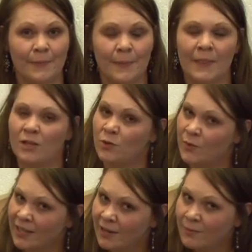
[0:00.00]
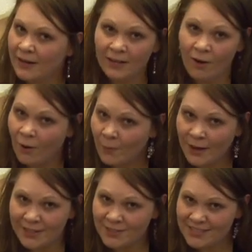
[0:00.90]
Now, you can get ready all by
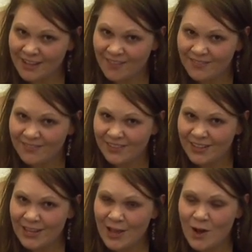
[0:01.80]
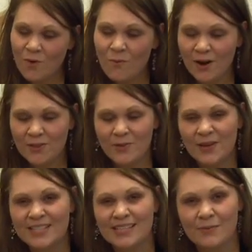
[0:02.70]
yourself. One of the ways
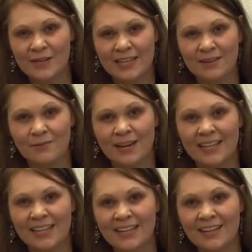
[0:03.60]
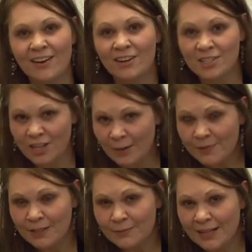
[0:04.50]
that we get ready in our Jam
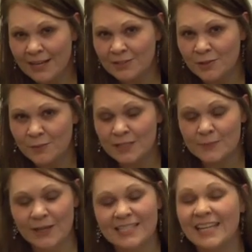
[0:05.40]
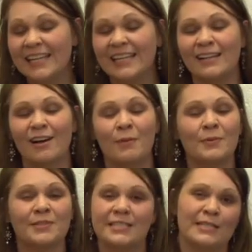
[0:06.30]
Club classroom is by taking a couple
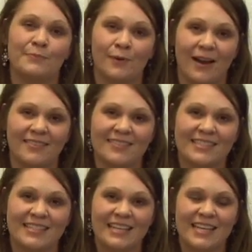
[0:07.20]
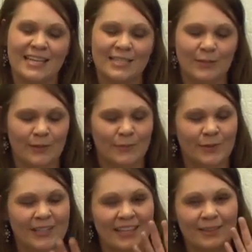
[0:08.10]
deep breaths. So we
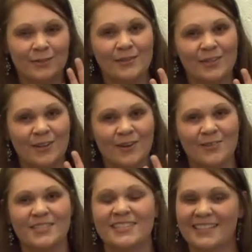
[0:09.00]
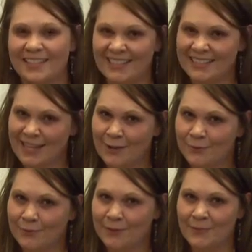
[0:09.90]
breathe in through the nose and exhale
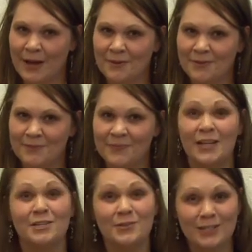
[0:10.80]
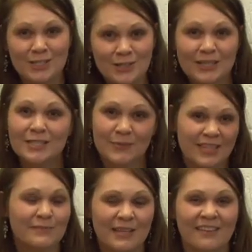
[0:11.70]
through the mouth. And you can do this with
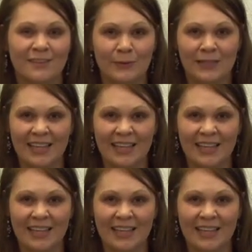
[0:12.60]
me if you would like.